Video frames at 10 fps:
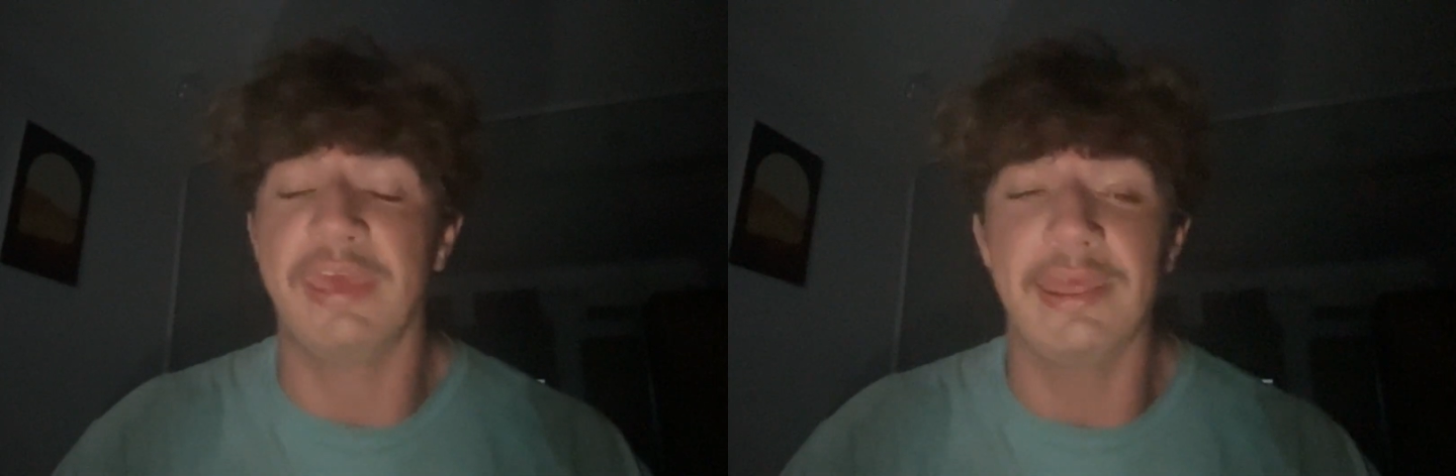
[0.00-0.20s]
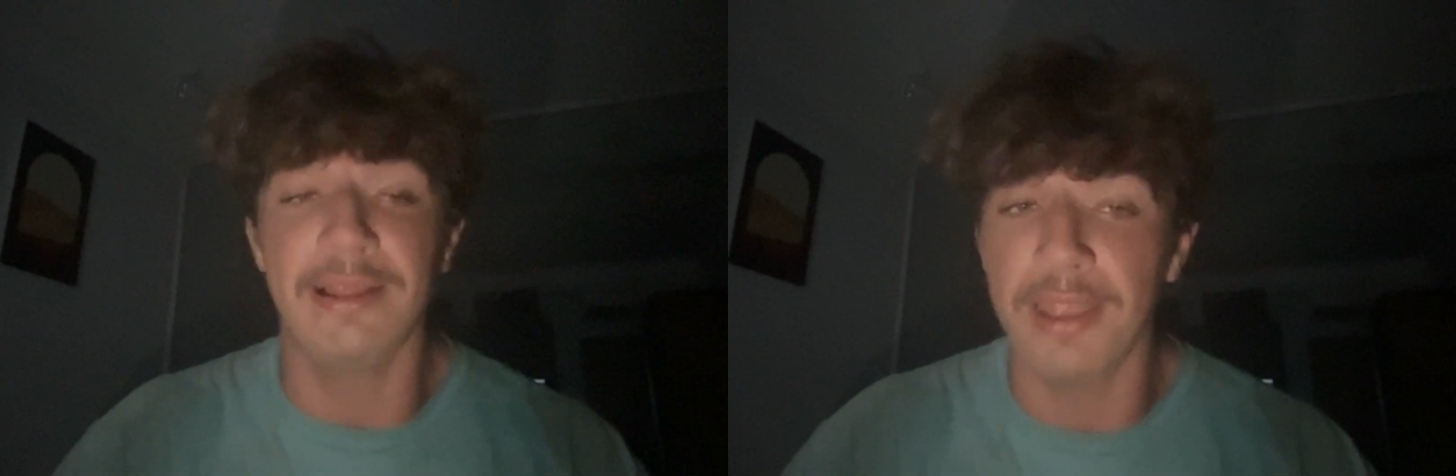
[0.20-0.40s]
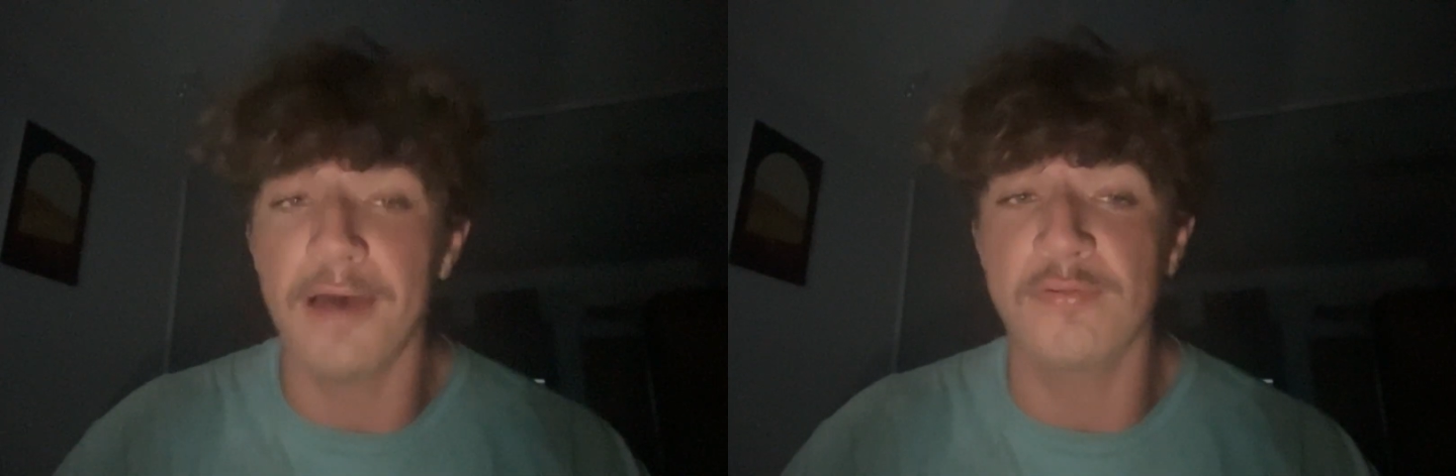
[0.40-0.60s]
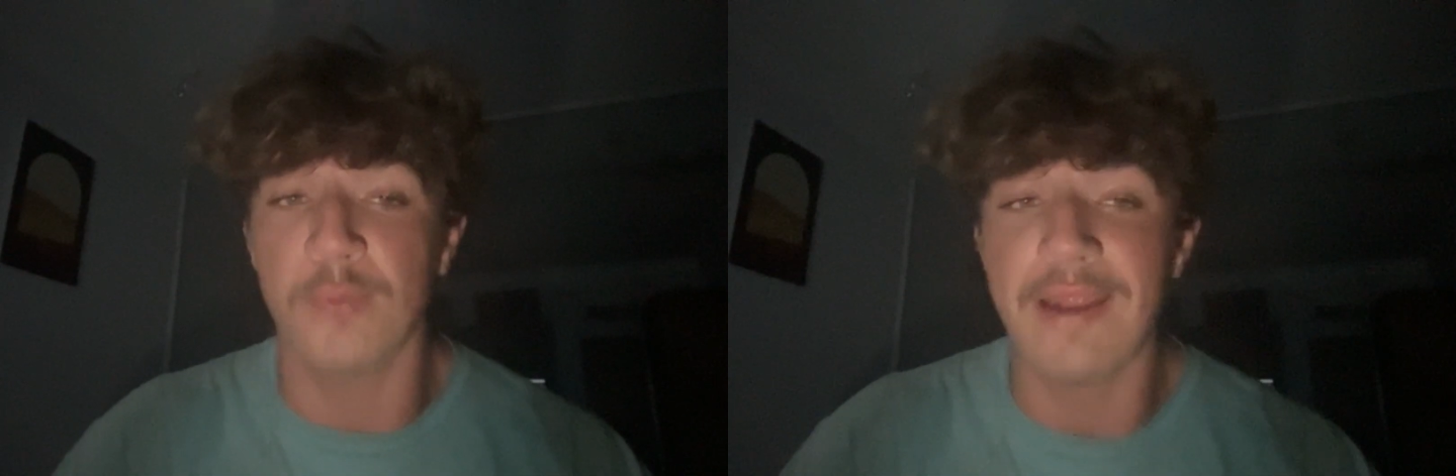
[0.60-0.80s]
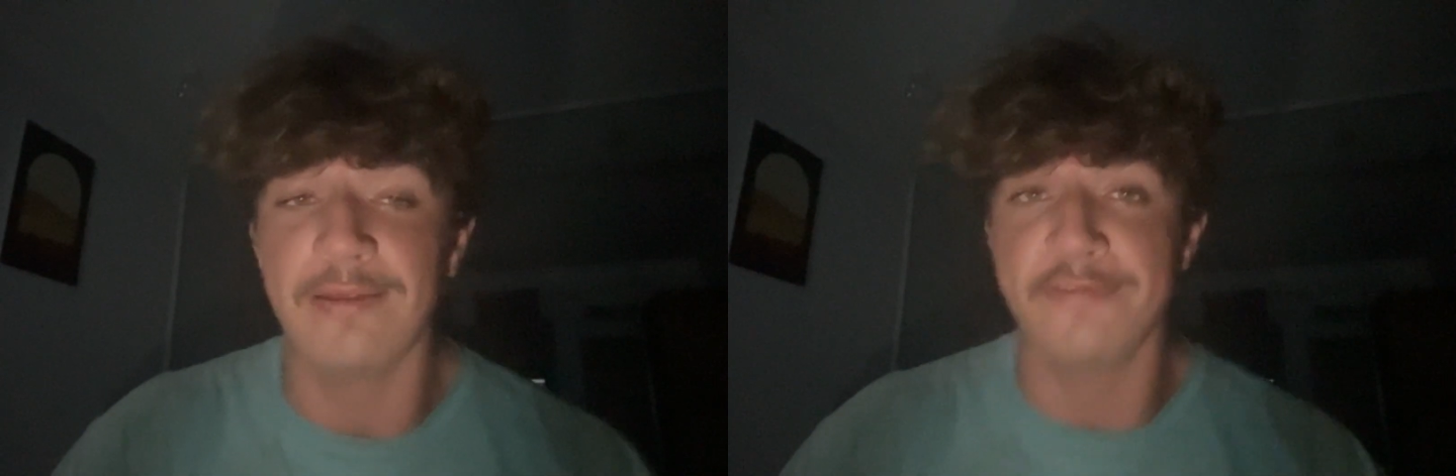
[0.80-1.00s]
He loves
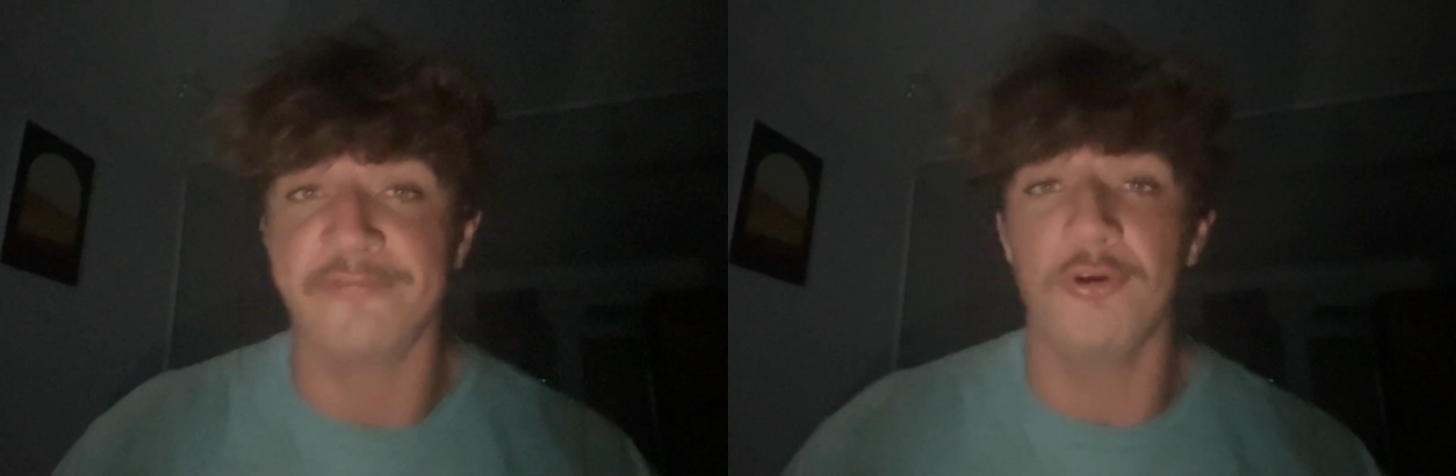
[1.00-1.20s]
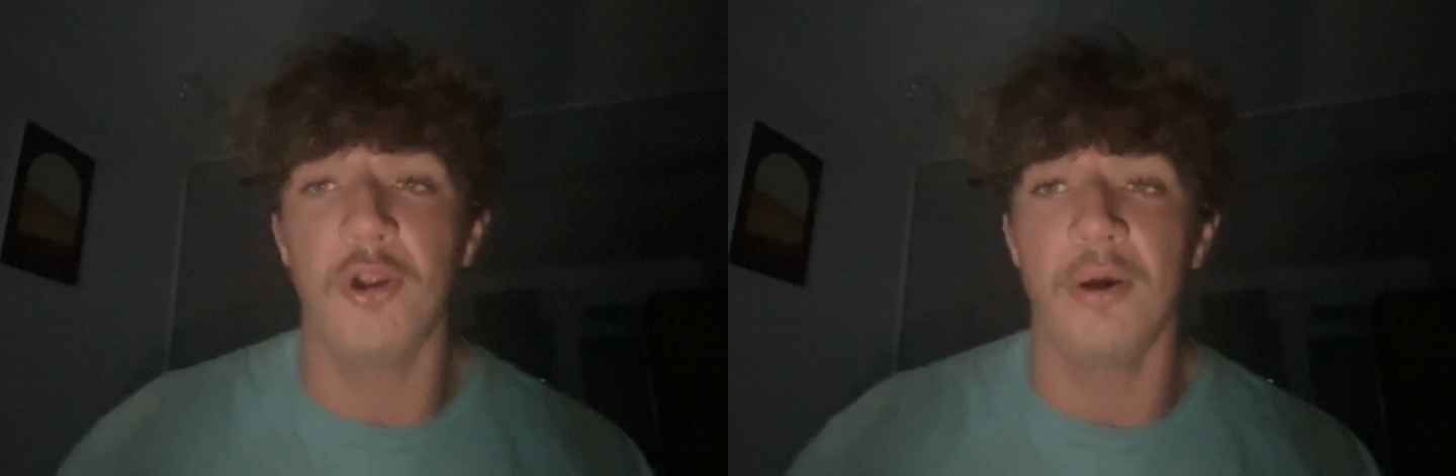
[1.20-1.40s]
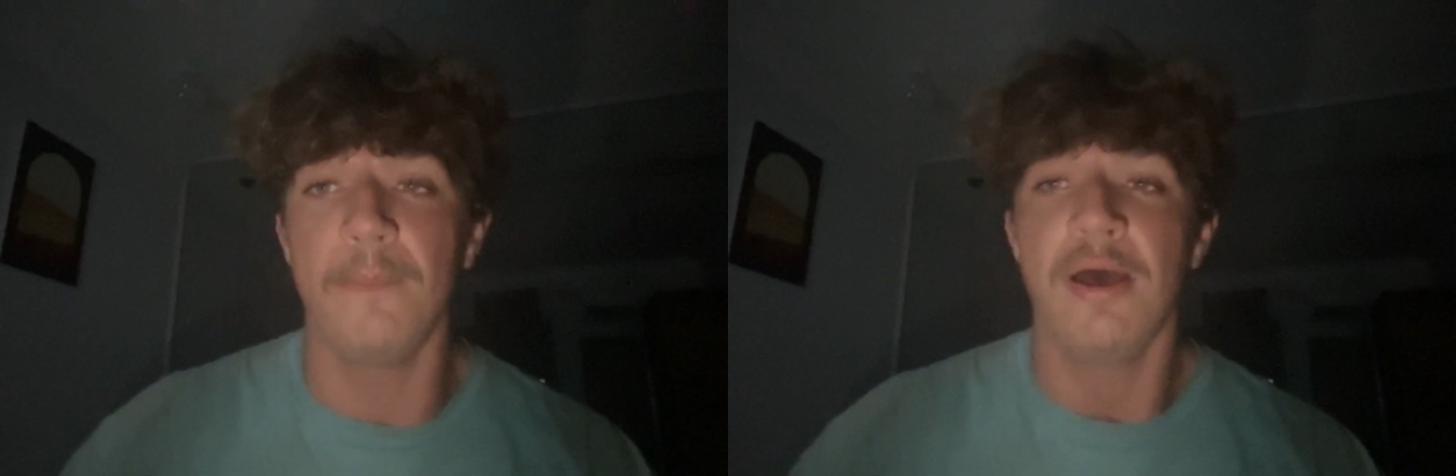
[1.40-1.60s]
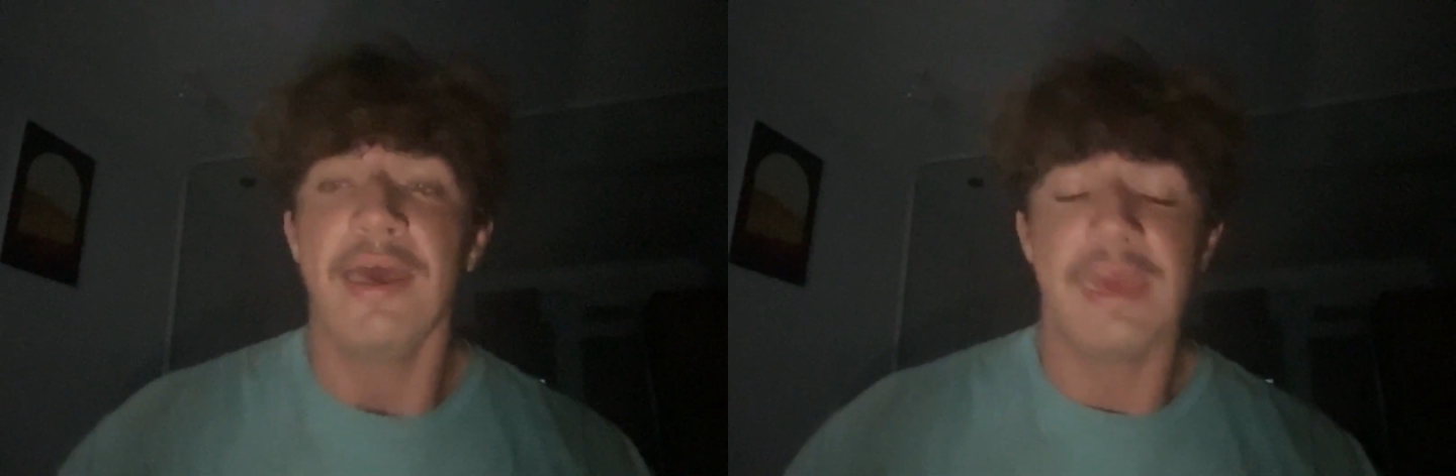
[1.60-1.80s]
where he's from.